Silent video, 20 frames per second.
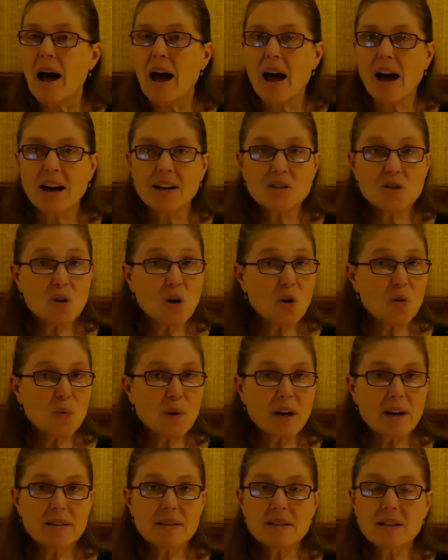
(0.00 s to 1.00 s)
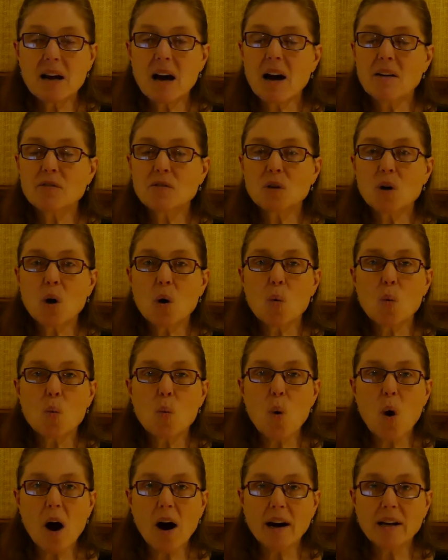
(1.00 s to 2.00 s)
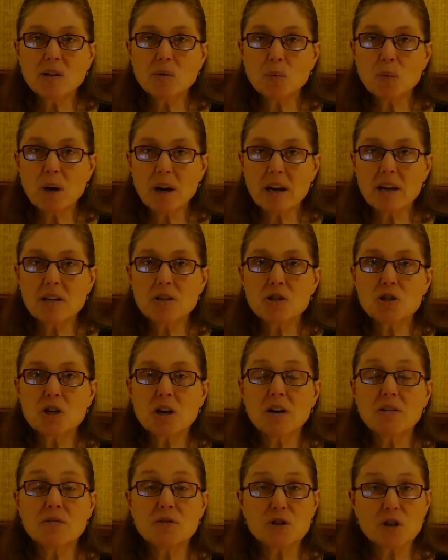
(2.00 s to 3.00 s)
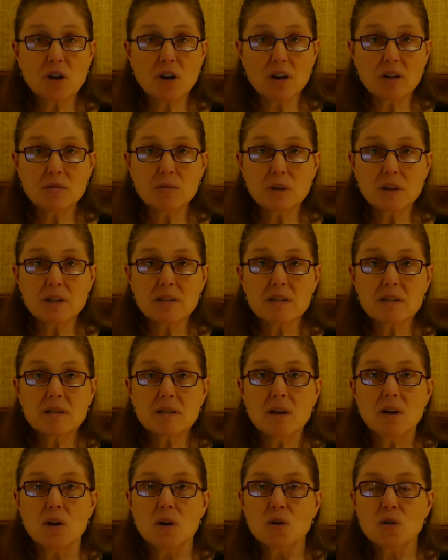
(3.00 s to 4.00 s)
As always, cover a wide range of genres